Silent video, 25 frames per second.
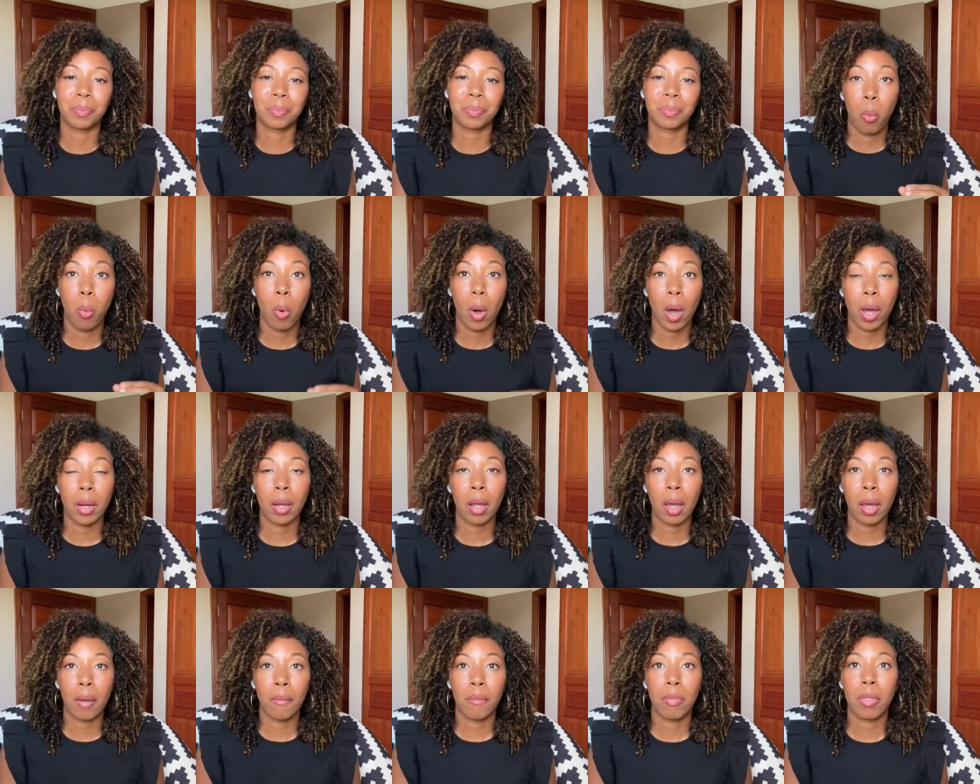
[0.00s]

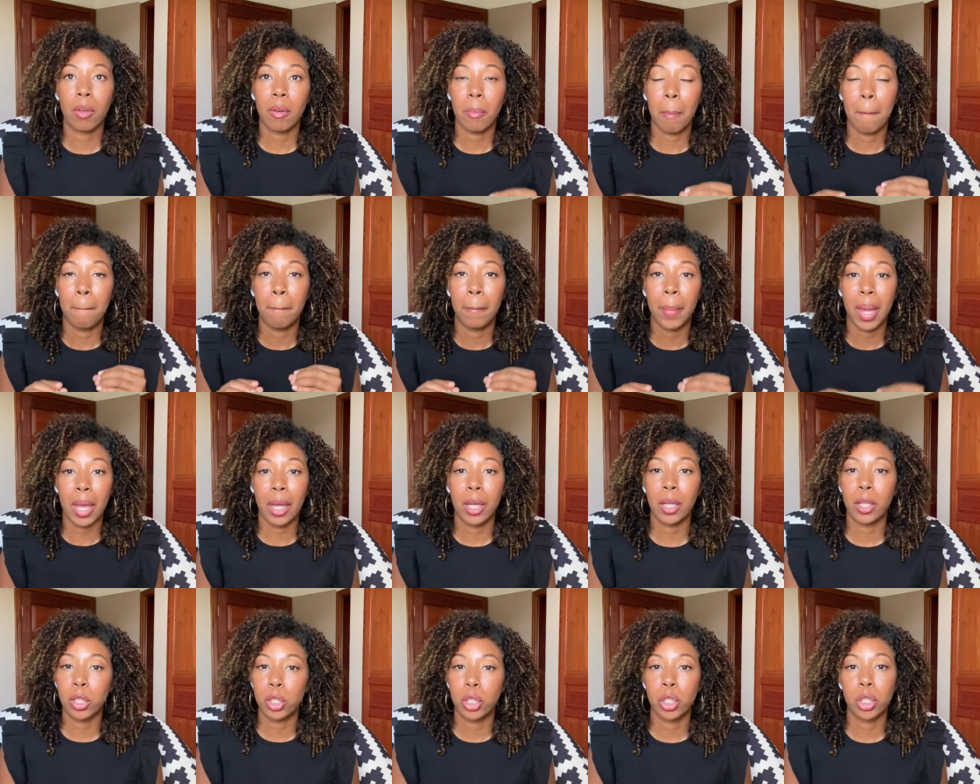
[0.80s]
One of the
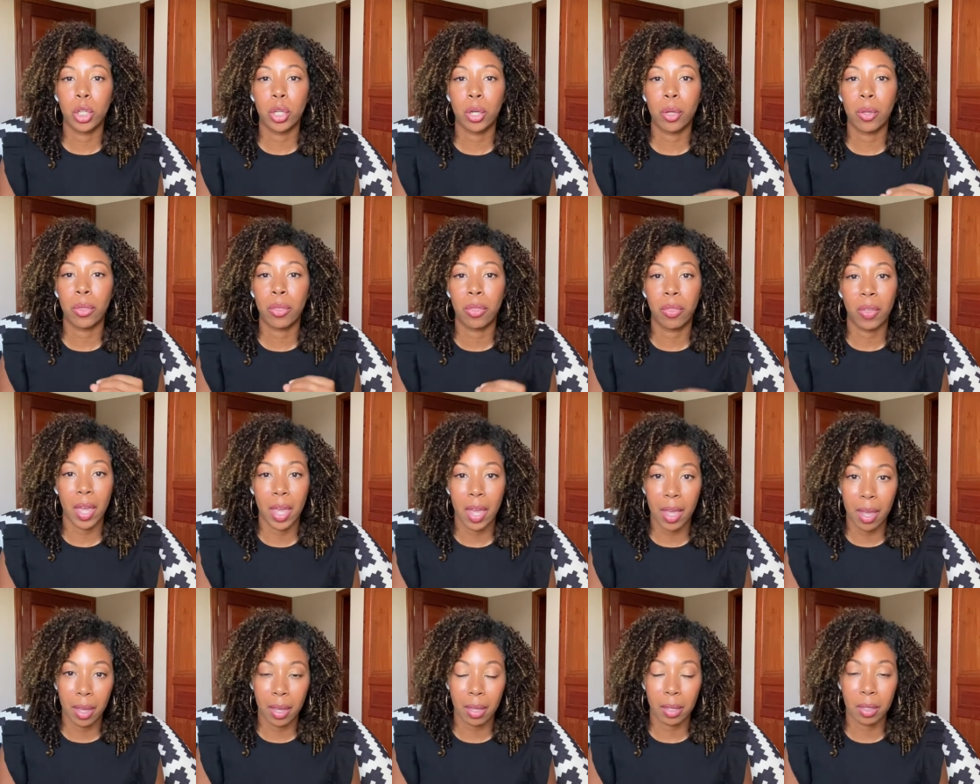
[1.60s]
major
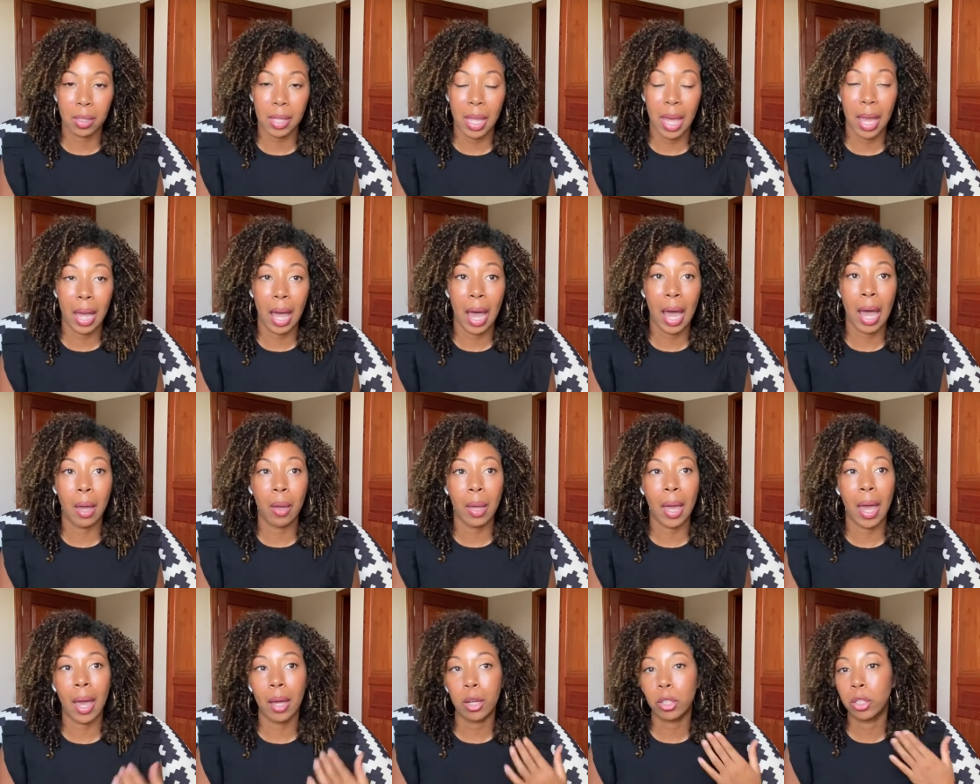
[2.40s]
things that I
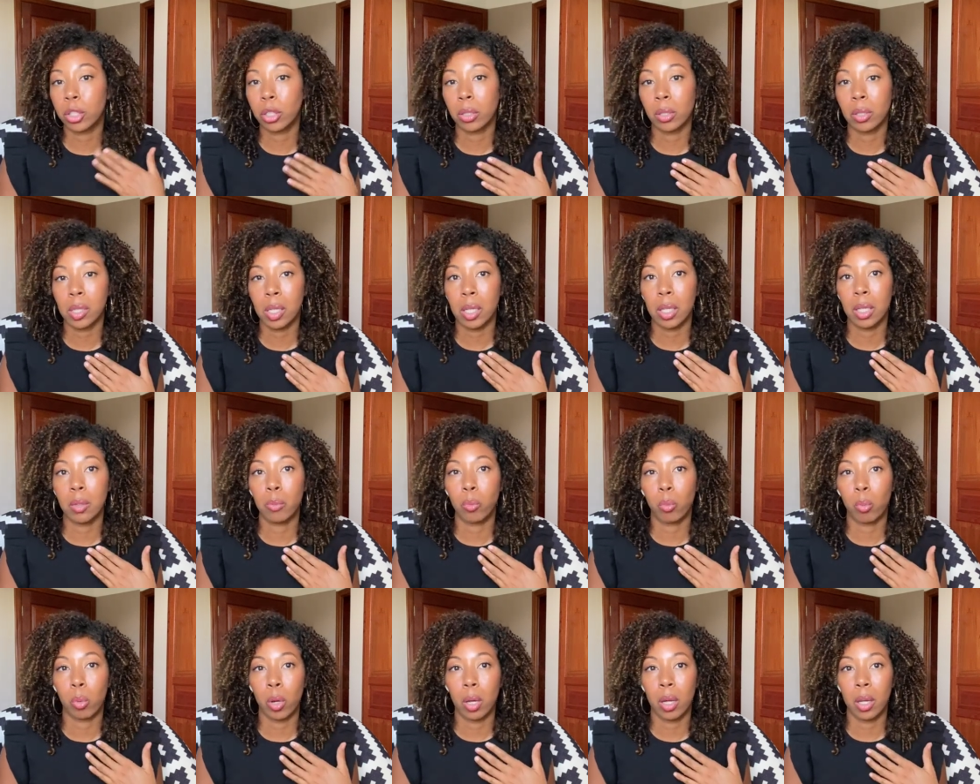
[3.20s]
actually
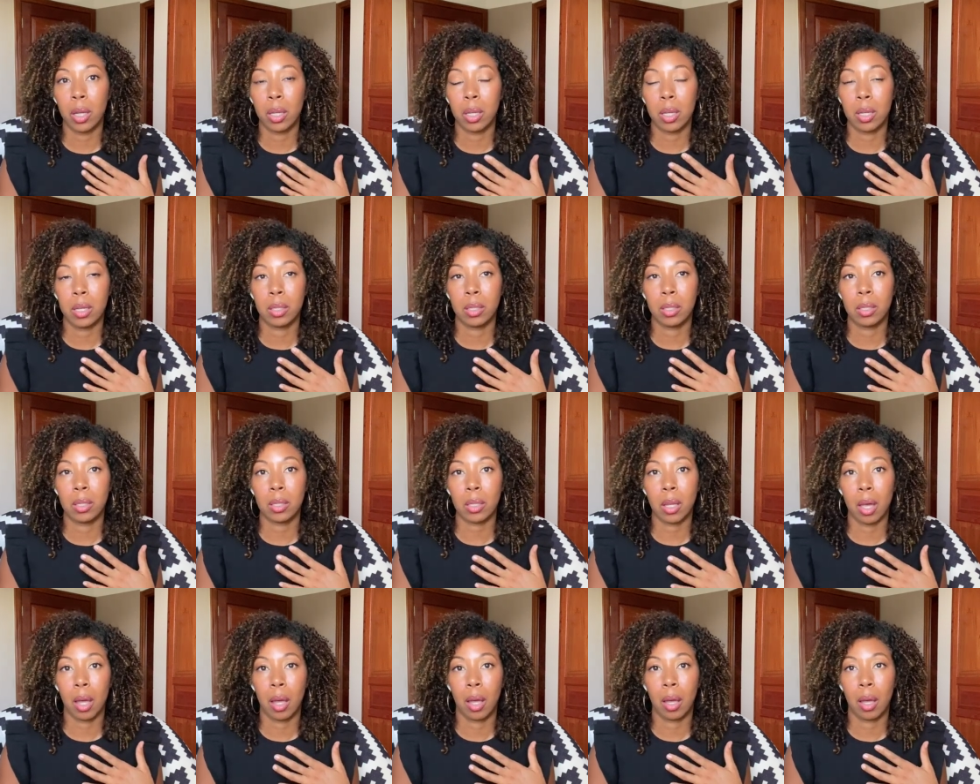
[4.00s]
was
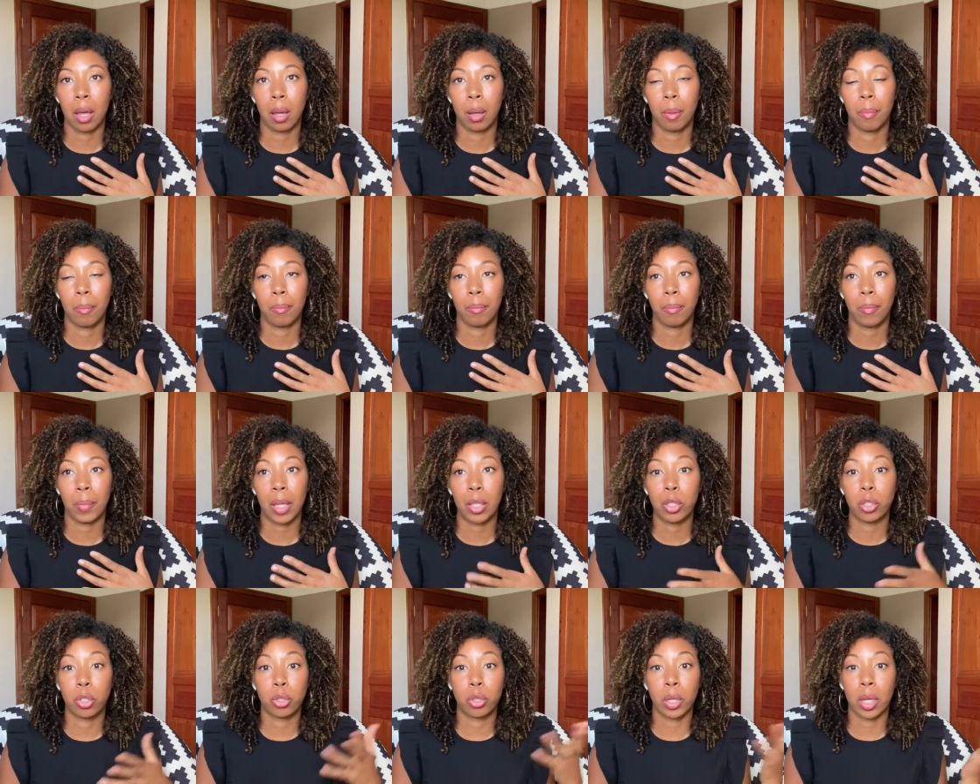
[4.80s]
um,
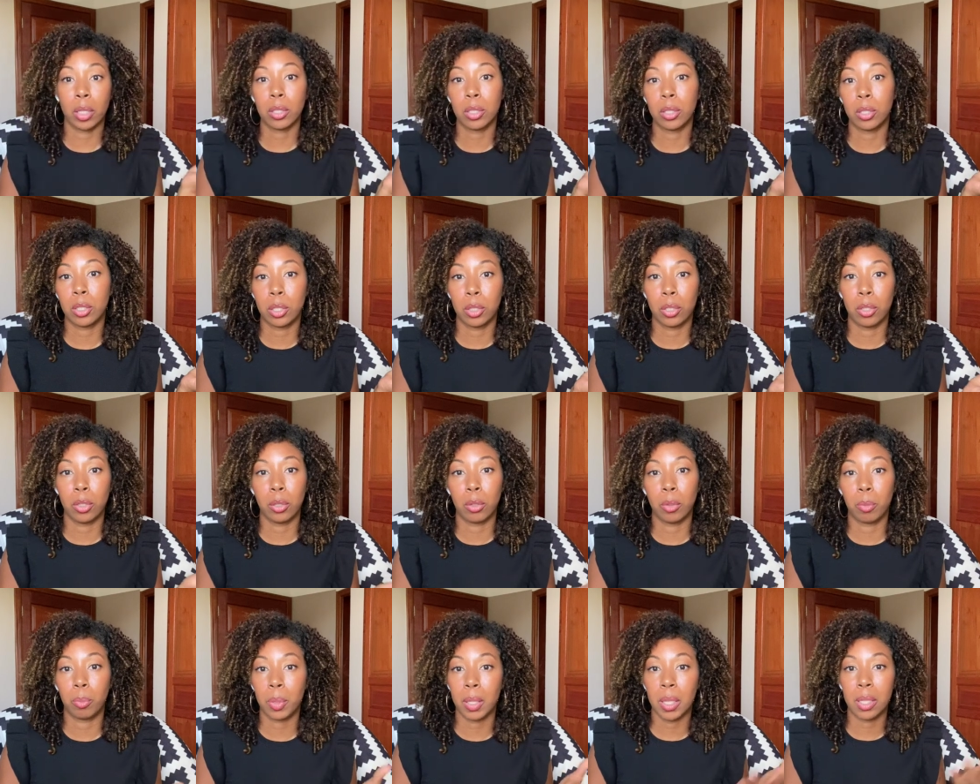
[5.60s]
instructed to
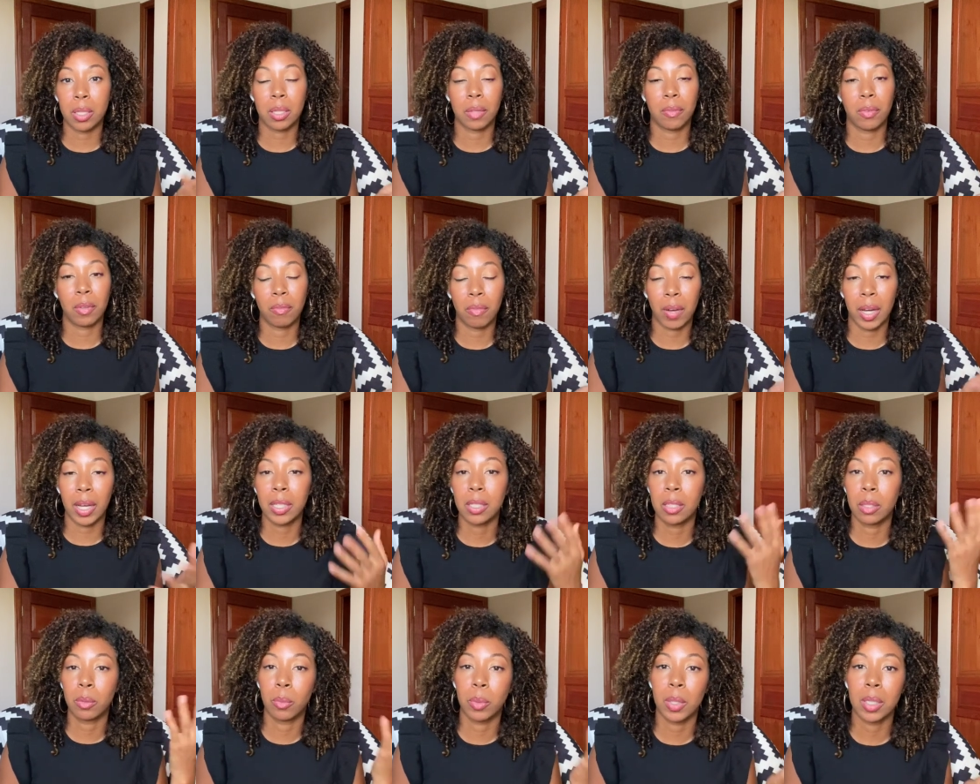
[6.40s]
do, piece of
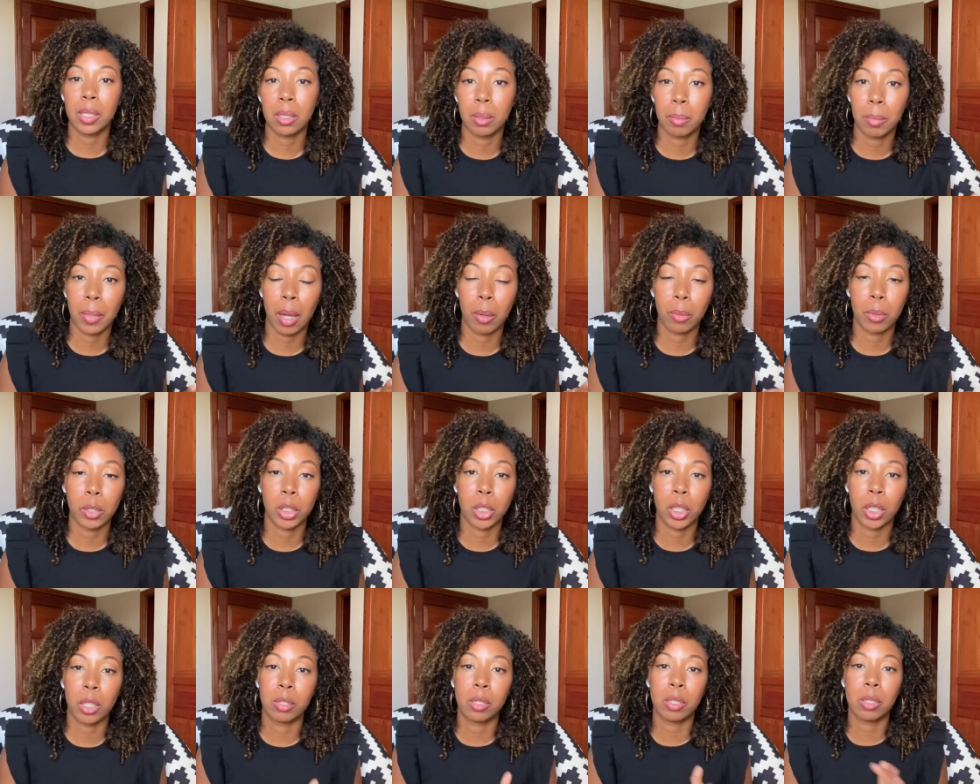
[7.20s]
advice and wisdom that was
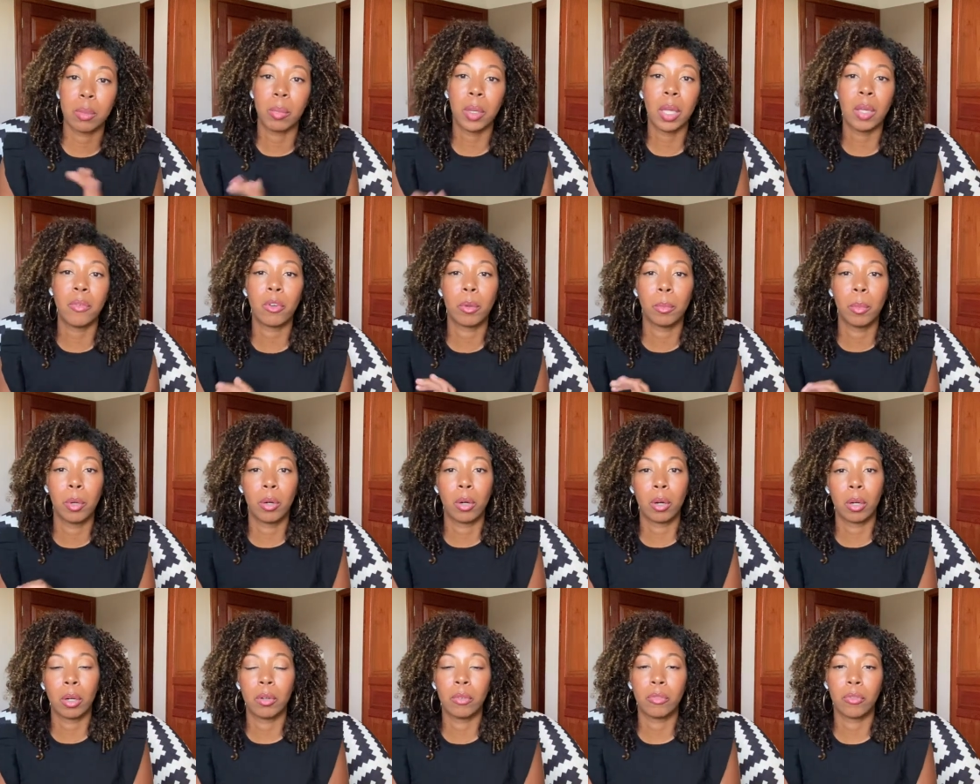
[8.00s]
shared to me from a
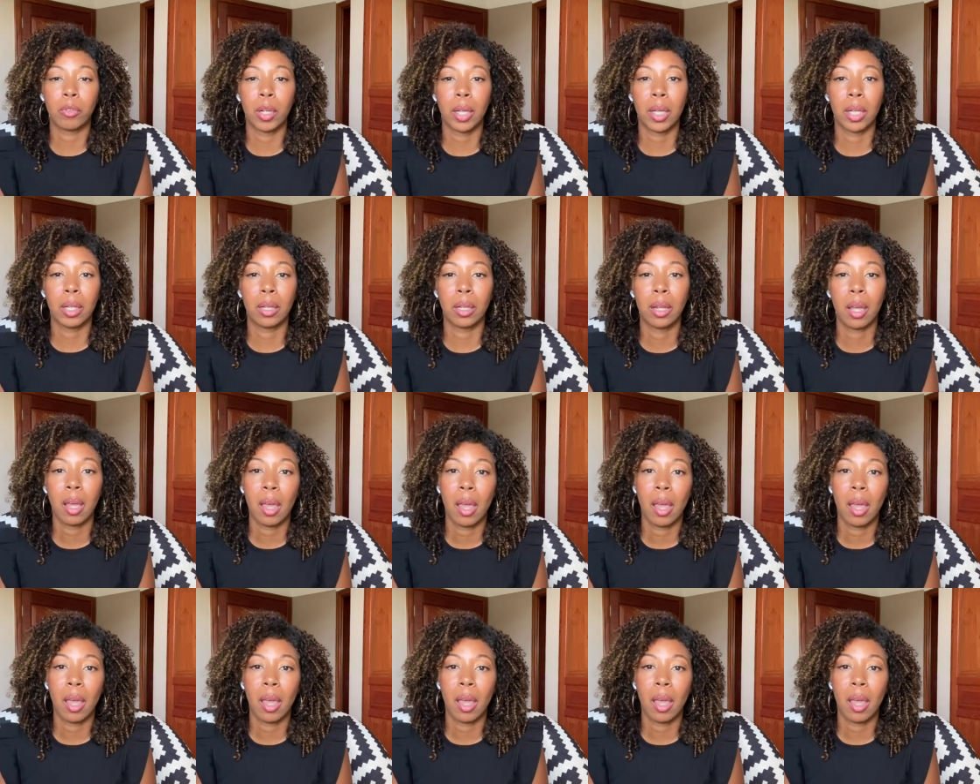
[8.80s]
girlfriend